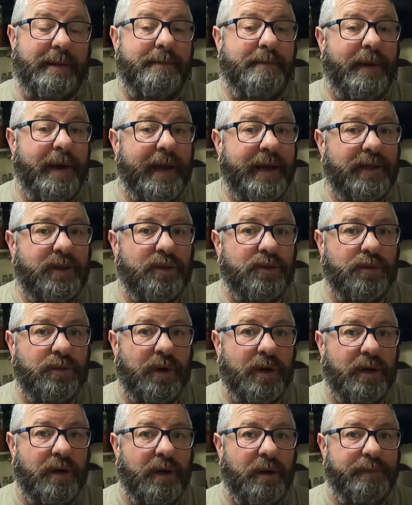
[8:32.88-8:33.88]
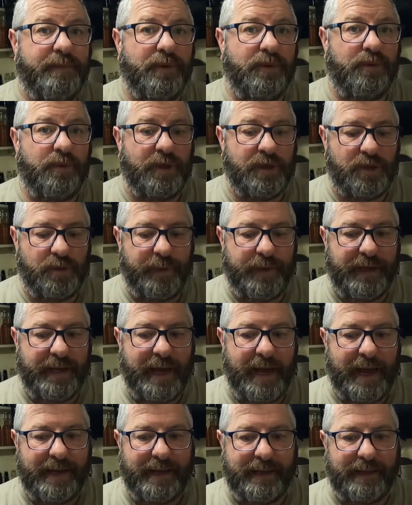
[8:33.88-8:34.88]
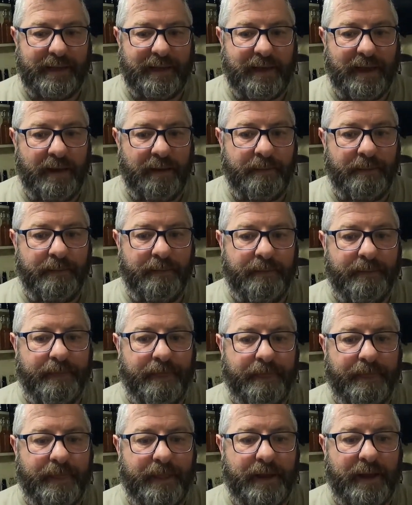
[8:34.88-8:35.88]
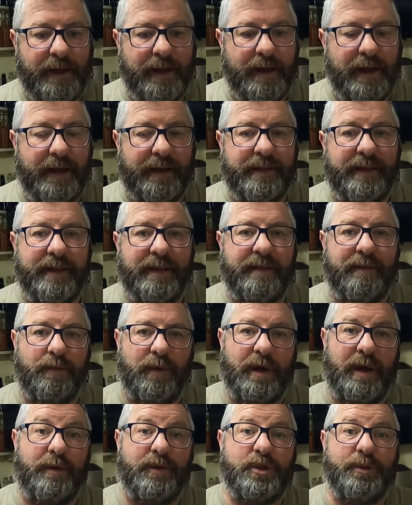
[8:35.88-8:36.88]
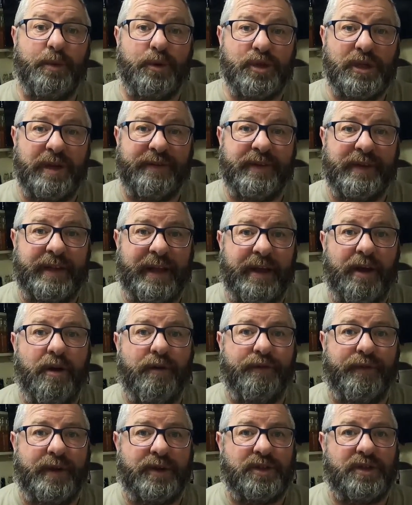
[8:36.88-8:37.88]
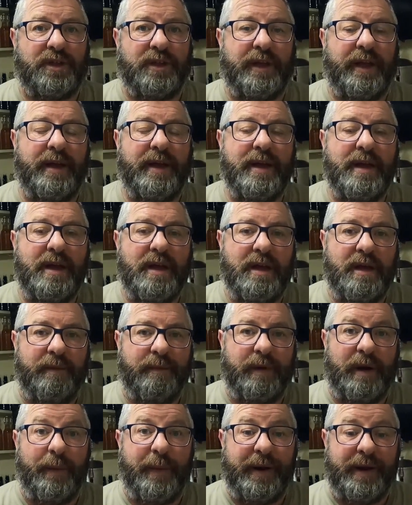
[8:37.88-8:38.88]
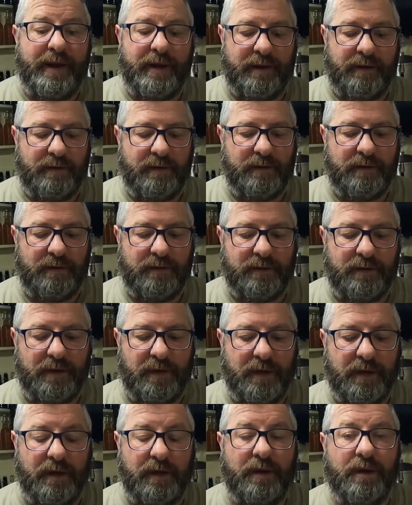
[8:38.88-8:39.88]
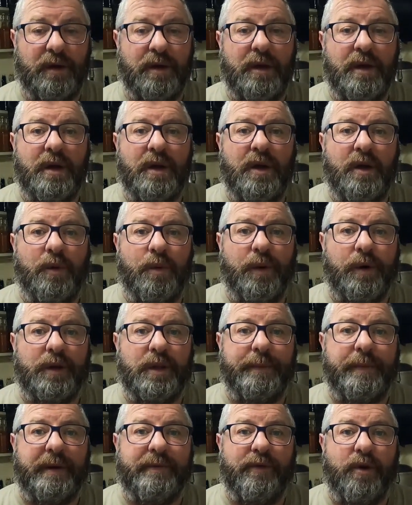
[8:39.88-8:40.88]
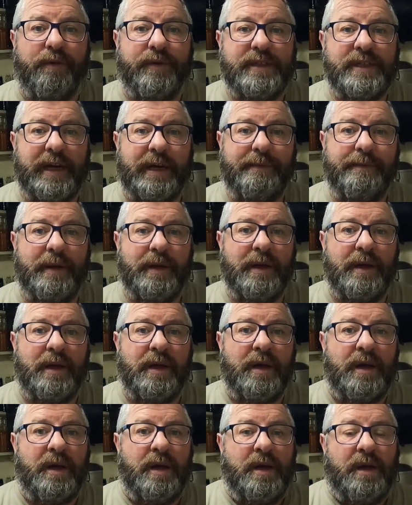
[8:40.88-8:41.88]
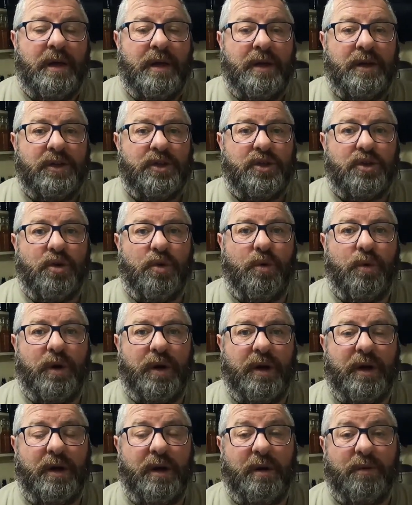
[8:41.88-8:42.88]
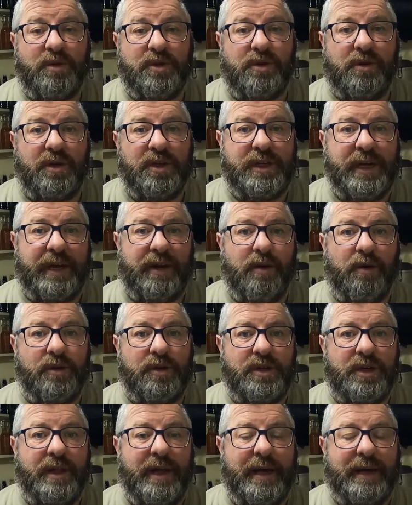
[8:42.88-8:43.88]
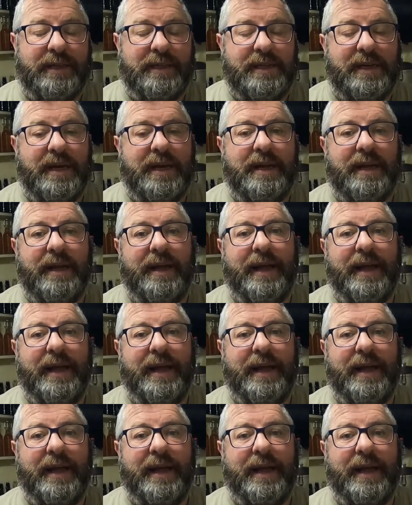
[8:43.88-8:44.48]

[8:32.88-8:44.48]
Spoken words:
may do a brew this weekend. I was supposed to have a day off yesterday, but I went in and worked a bit of overtime, so I wasn't going to say no to that.